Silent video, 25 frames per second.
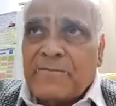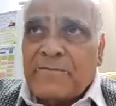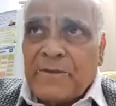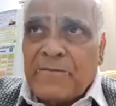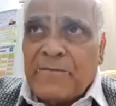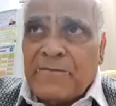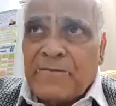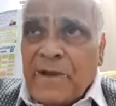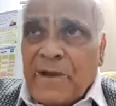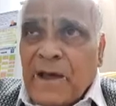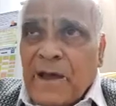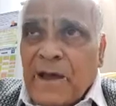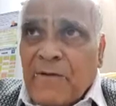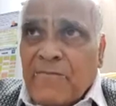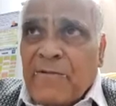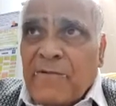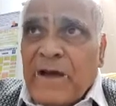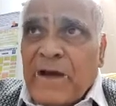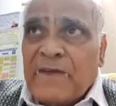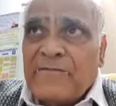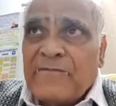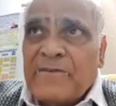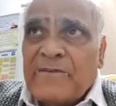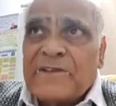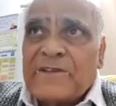the
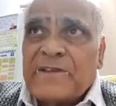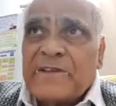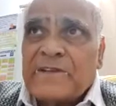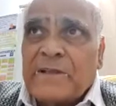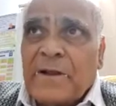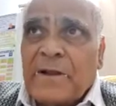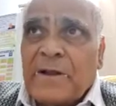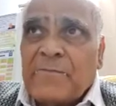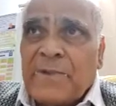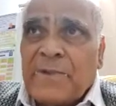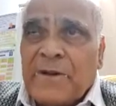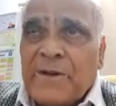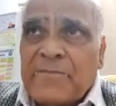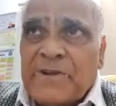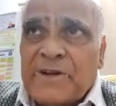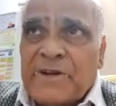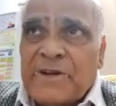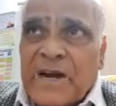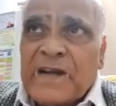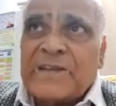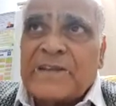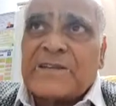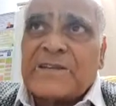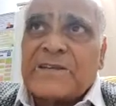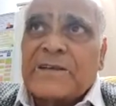fat which is come from the
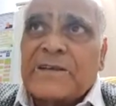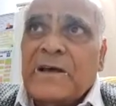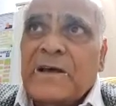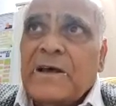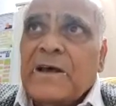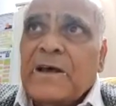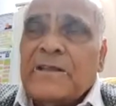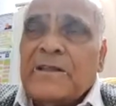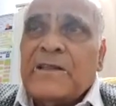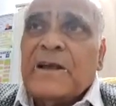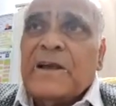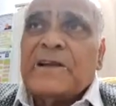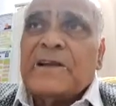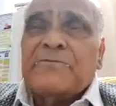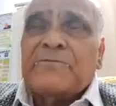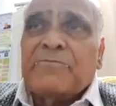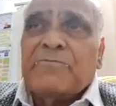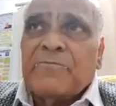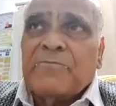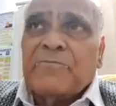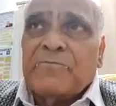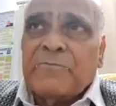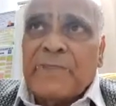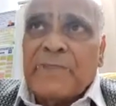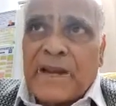nuts, that's a
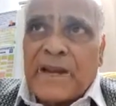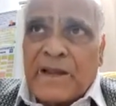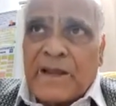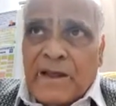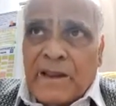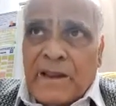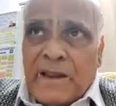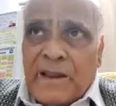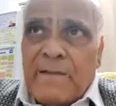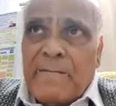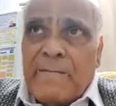miracle.